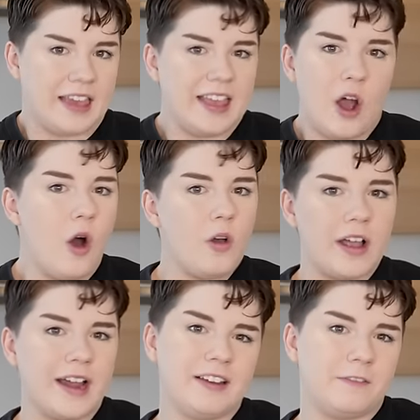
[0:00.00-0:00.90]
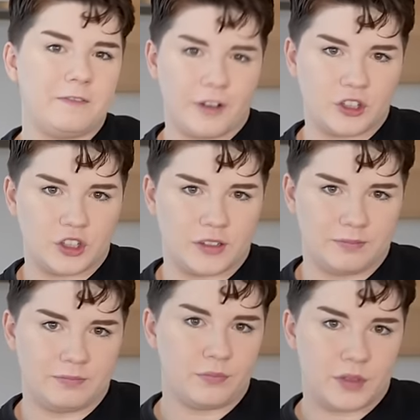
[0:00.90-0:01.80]
and they all kind of
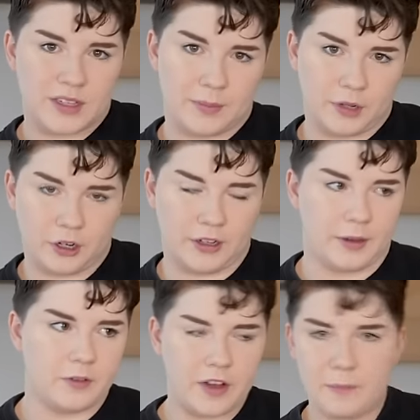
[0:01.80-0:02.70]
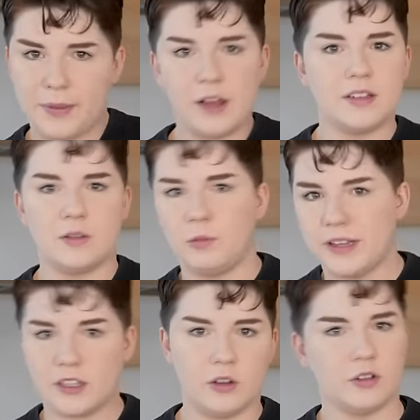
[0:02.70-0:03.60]
function similarly. You've got bells and
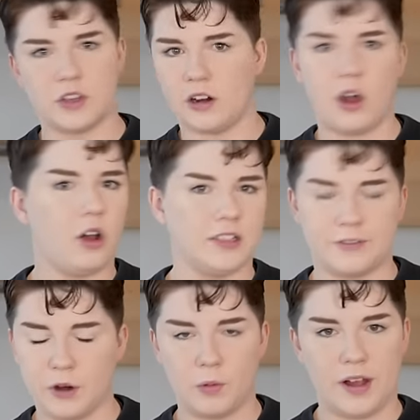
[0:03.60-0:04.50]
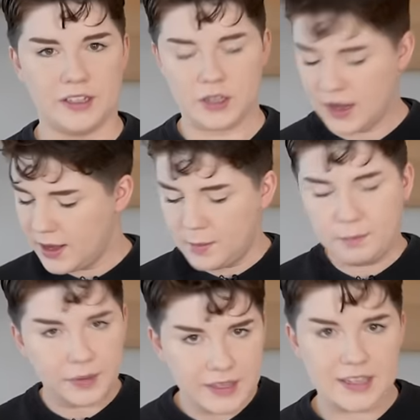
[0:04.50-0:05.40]
whistles on all different ones.
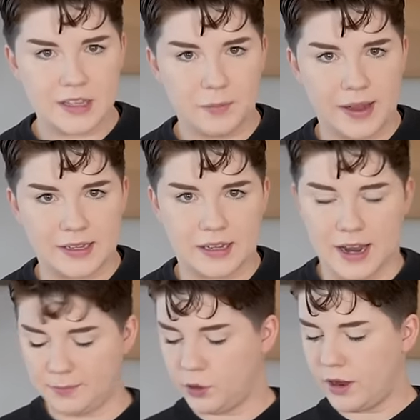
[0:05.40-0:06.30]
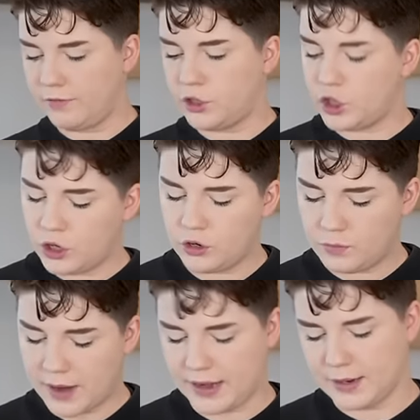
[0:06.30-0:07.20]
But this is the baseline. You have
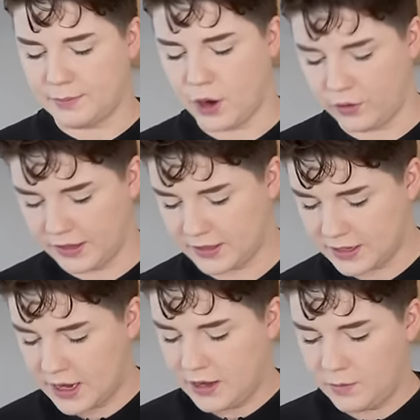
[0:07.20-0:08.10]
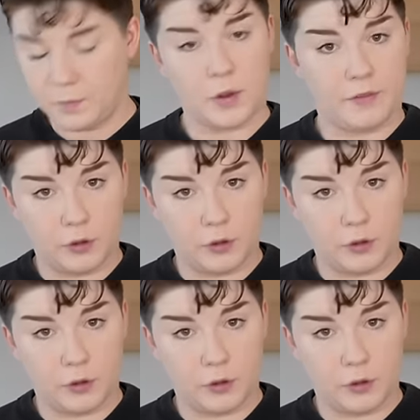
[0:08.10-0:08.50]
two main components. You have